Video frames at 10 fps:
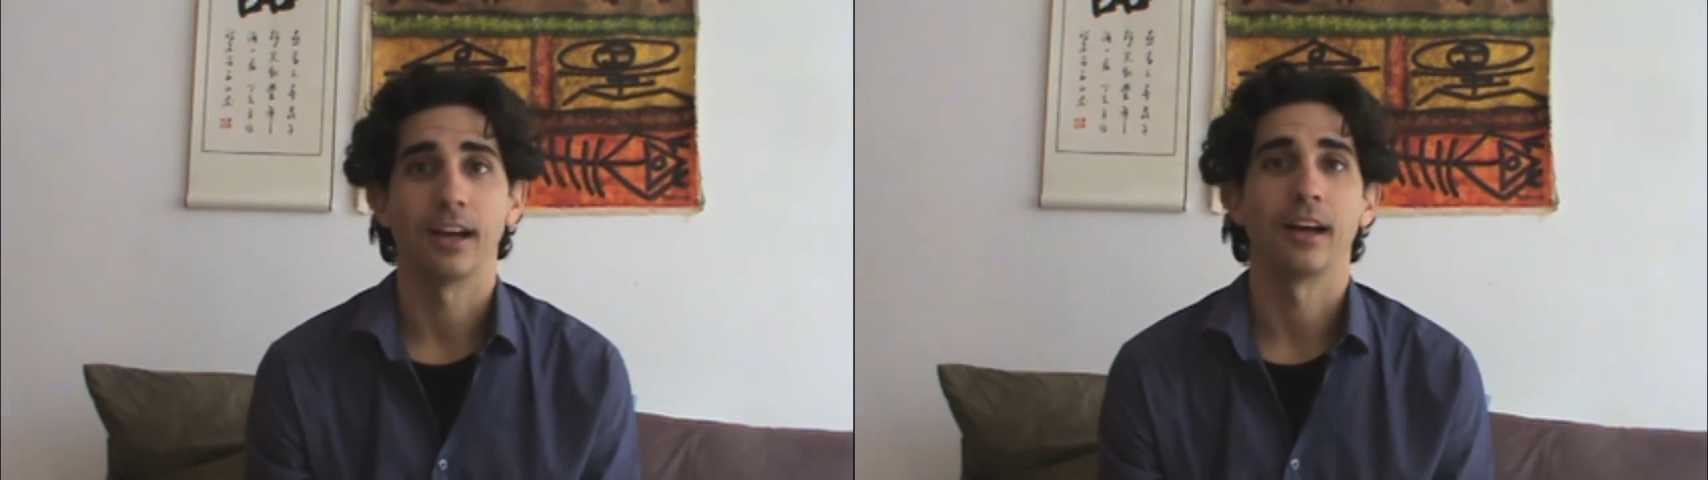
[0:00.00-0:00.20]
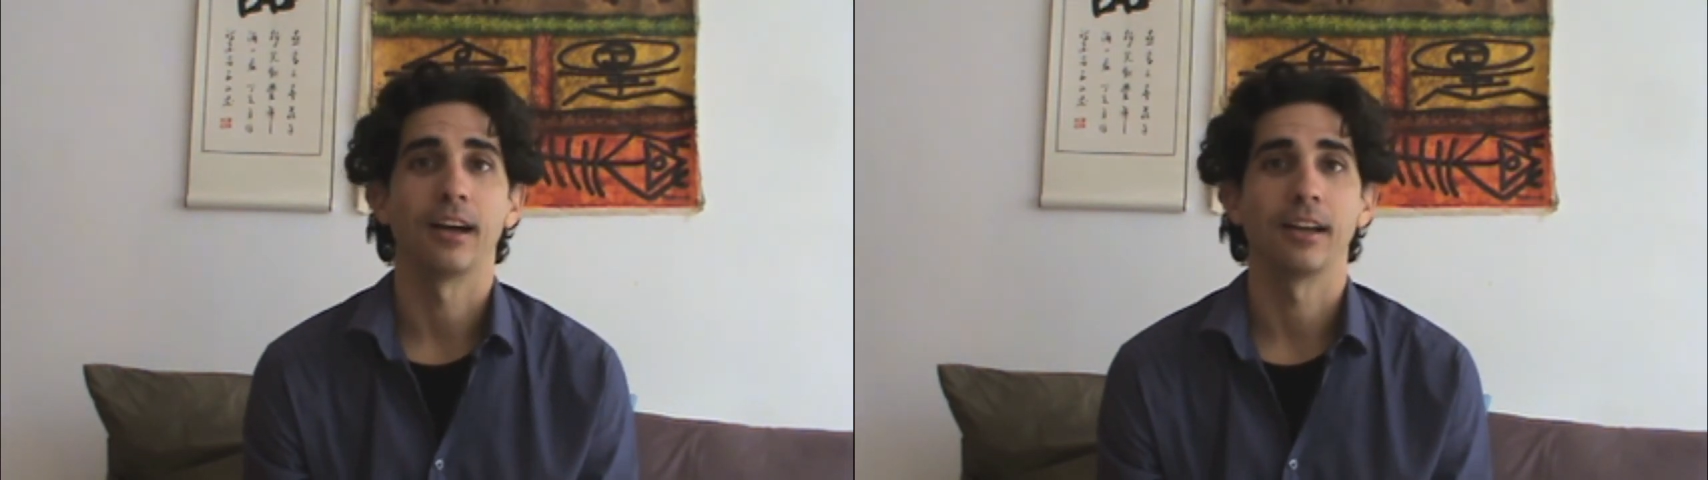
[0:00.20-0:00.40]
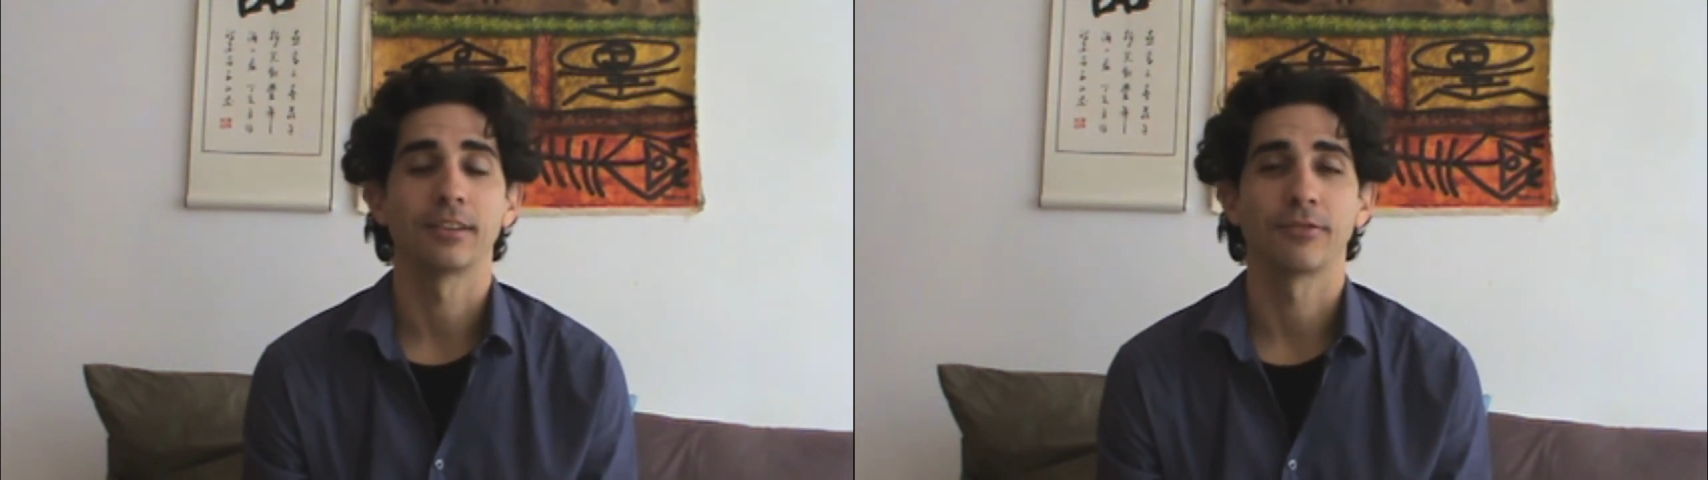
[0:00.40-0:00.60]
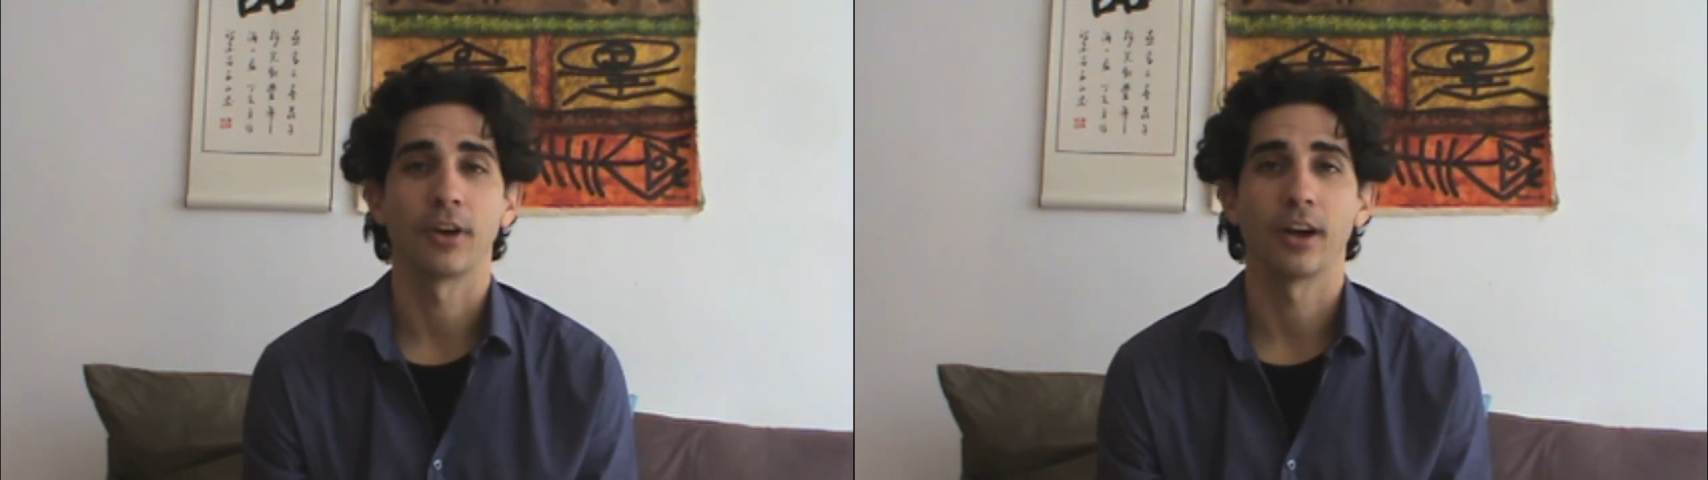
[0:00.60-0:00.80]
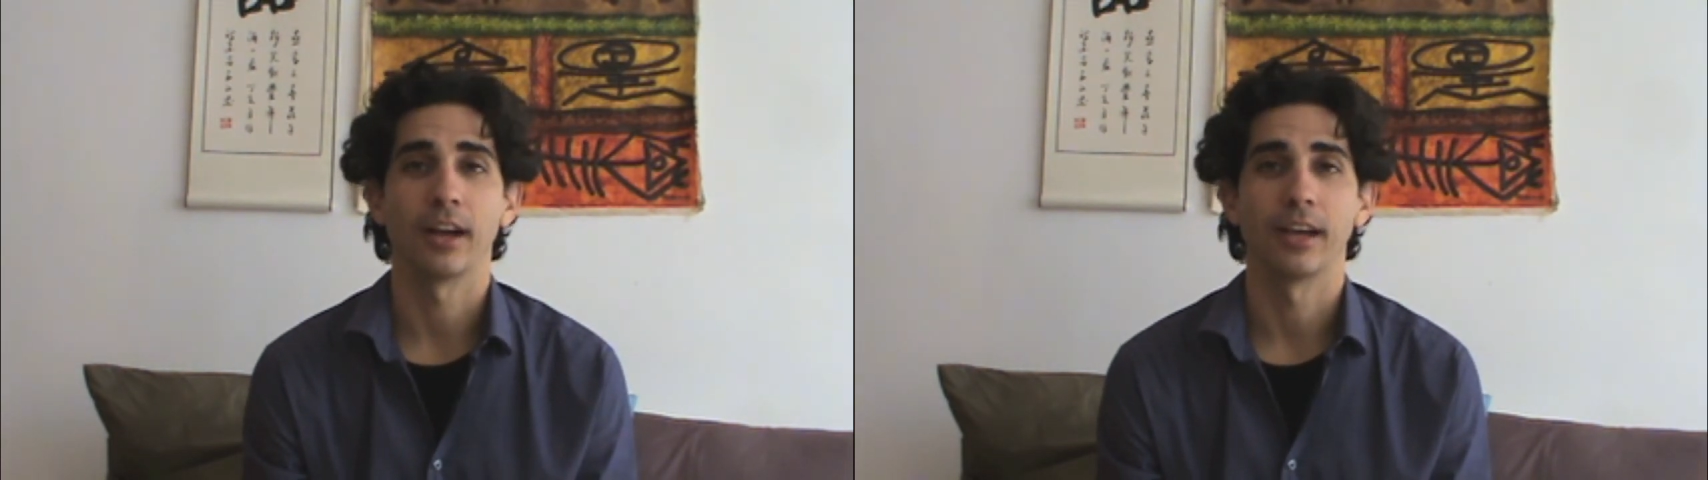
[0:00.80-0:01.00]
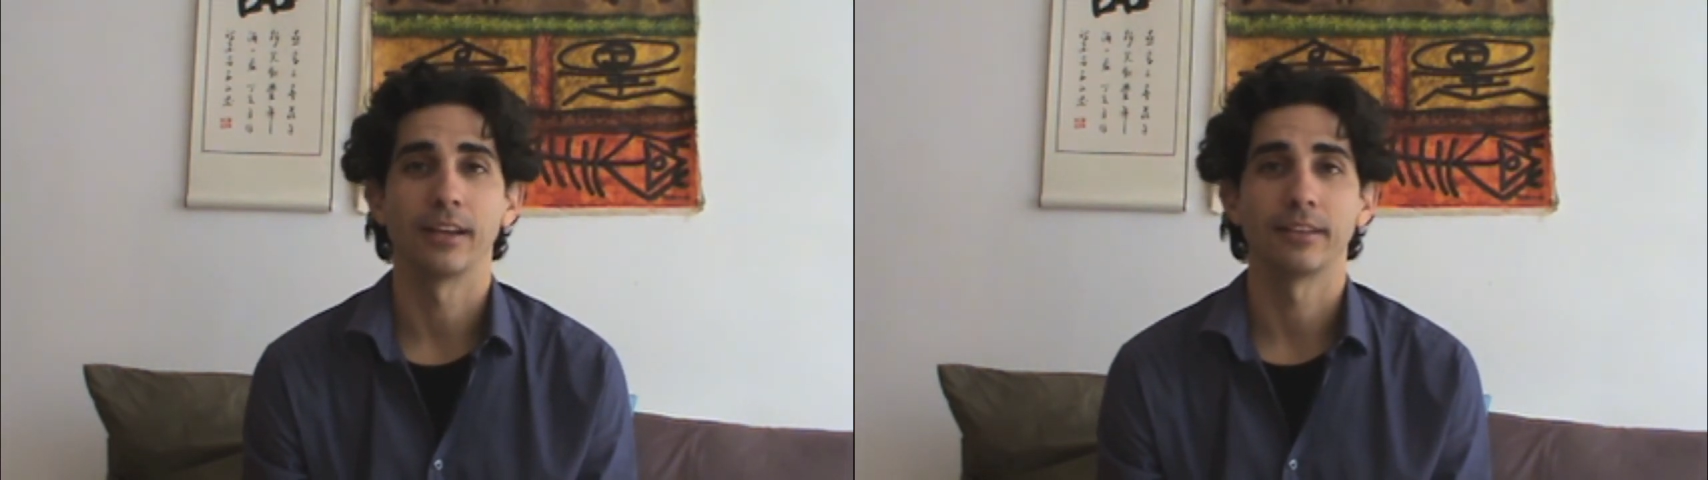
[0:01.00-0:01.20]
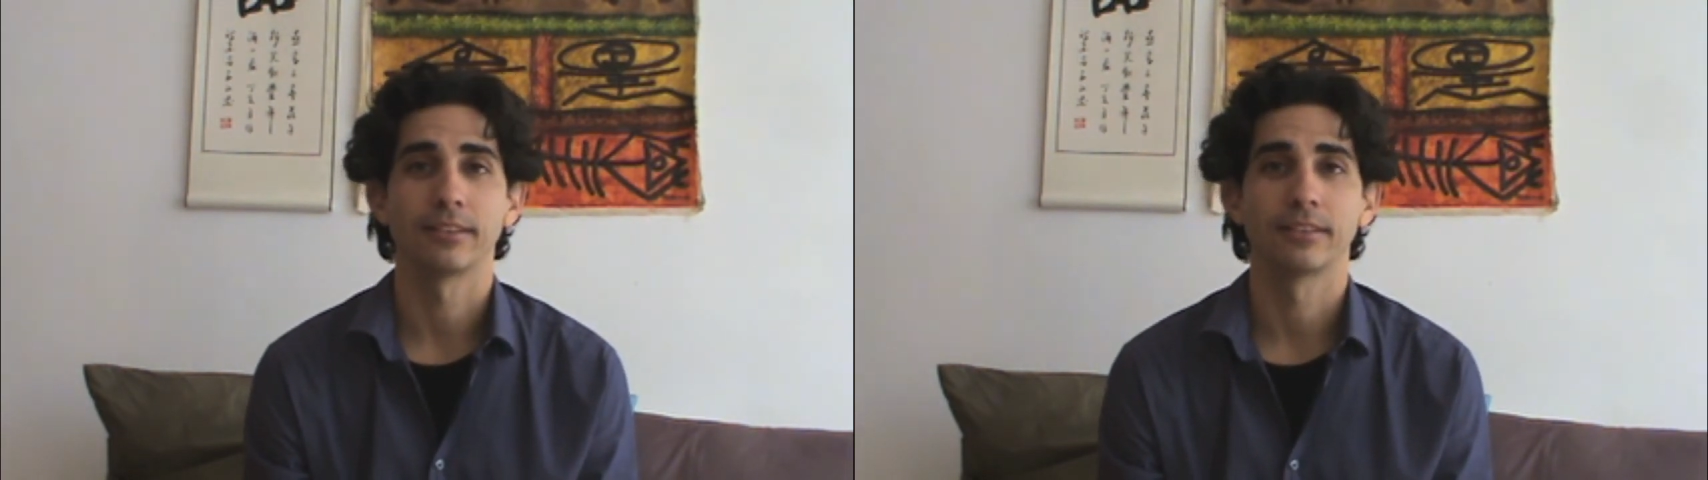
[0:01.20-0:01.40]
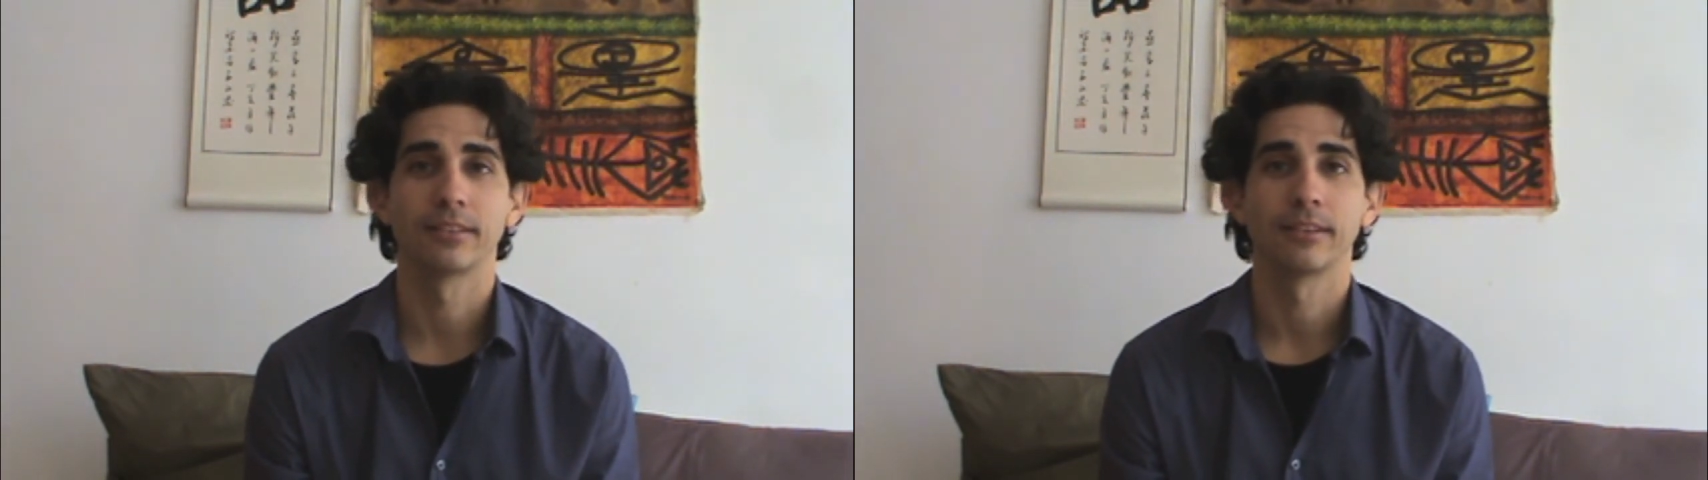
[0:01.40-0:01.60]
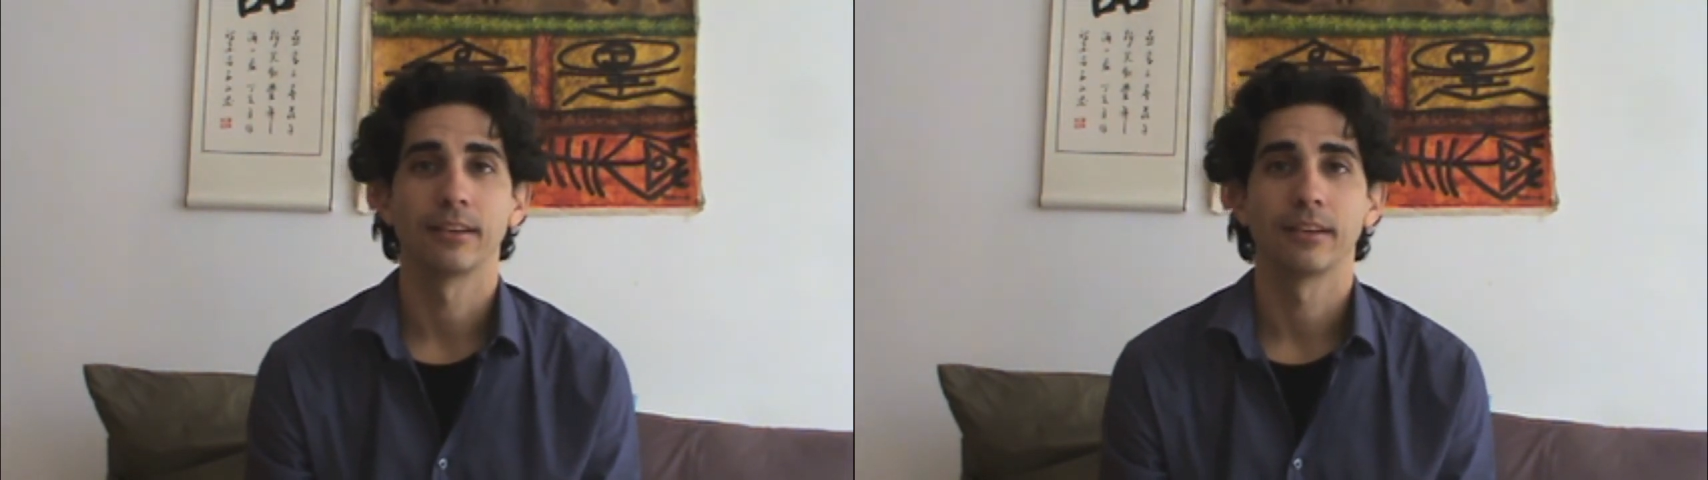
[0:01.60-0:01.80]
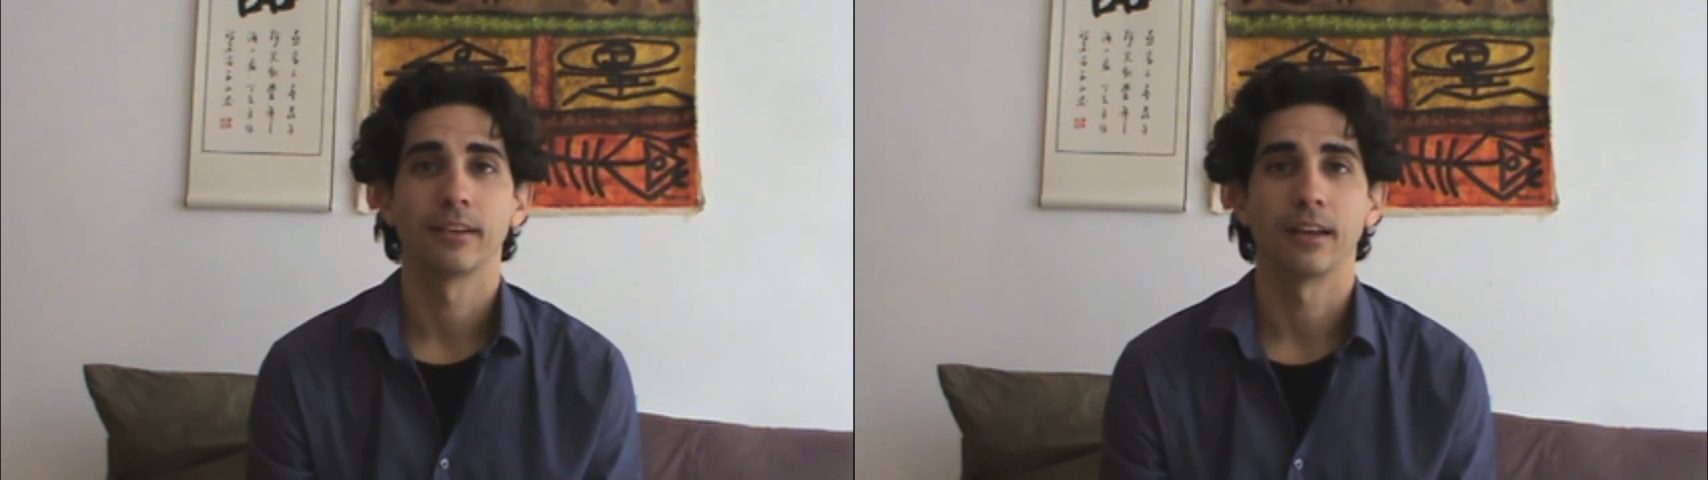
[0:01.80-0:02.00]
as far
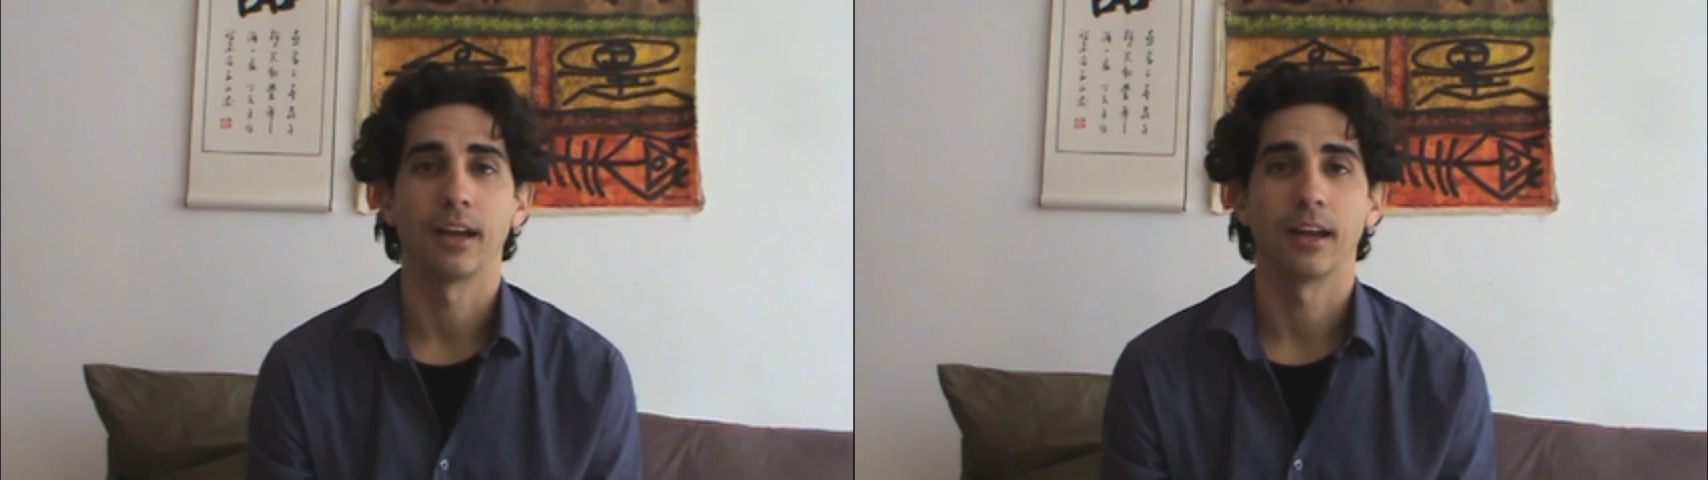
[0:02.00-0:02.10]
as